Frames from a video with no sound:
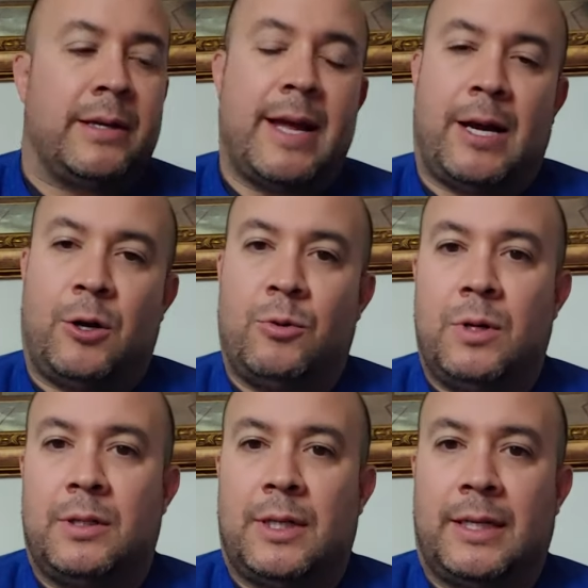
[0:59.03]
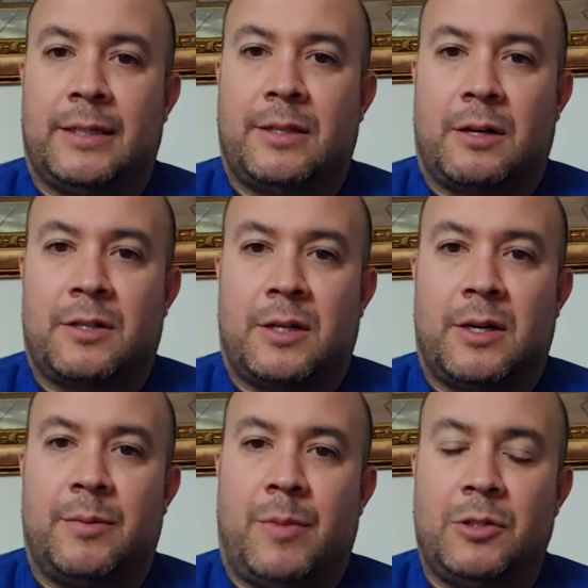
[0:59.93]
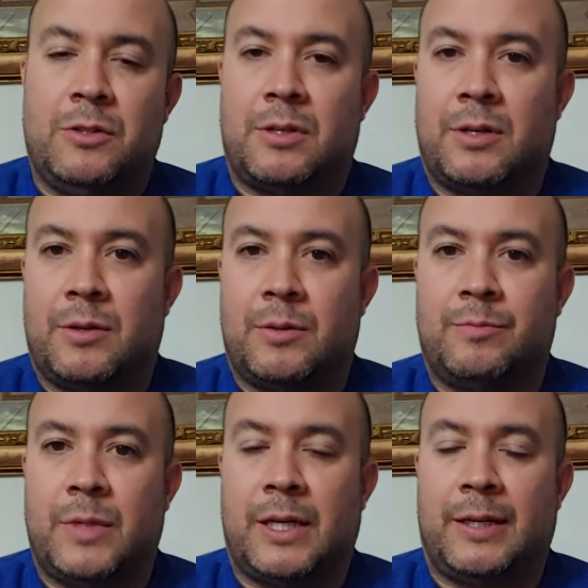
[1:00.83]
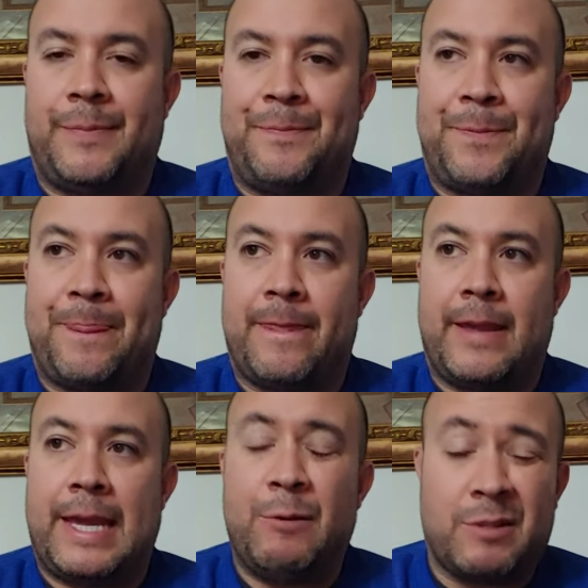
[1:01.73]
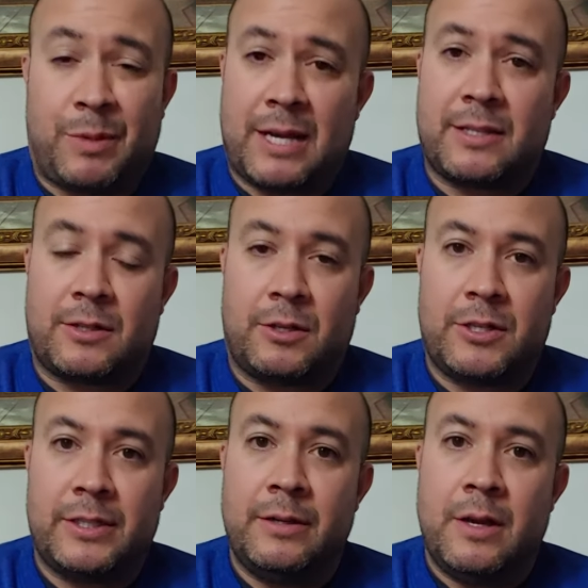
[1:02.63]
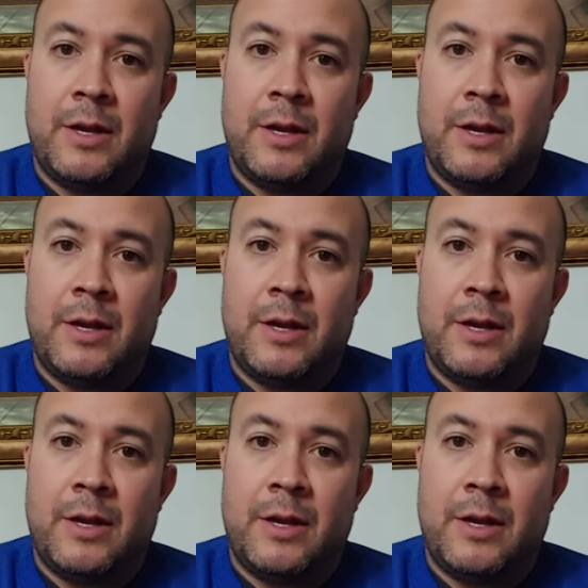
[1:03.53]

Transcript: Now, uh, Dr. Maltz, um, he was a plastic surgeon,